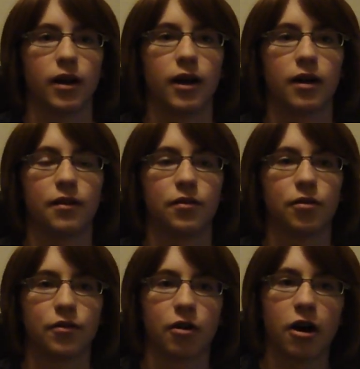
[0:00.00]
Uh,
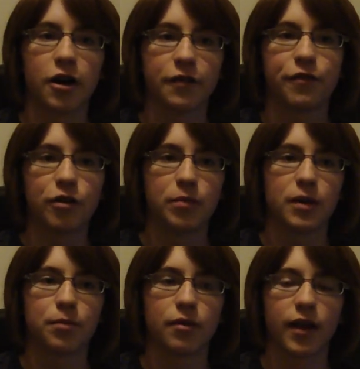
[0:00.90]
there, there are a few
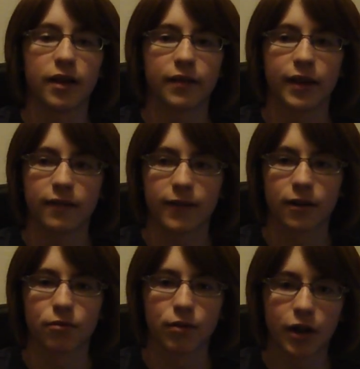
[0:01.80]
people that, that, that
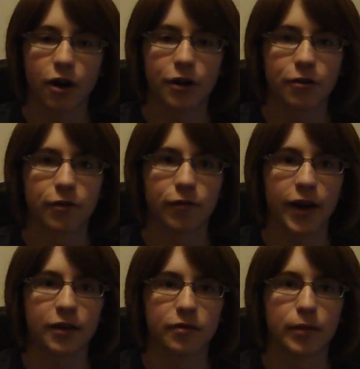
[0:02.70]
are really hardcore
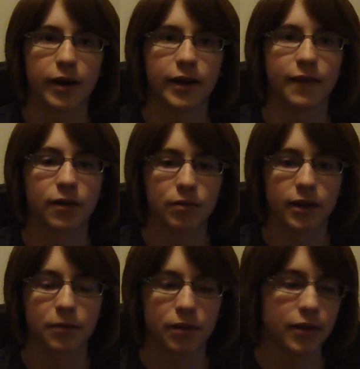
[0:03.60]
fans of mine, and they really
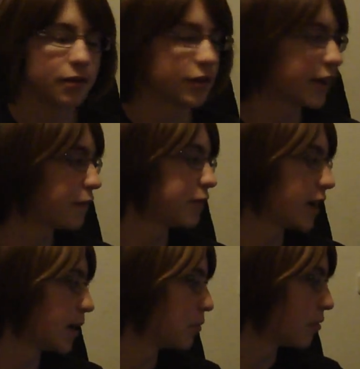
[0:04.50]
like my videos, like
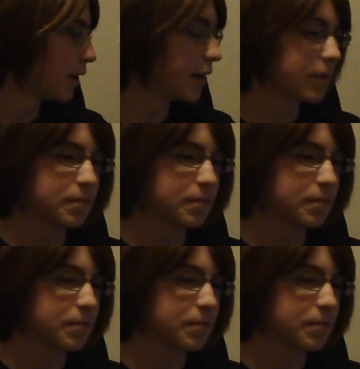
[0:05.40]
Flyboy.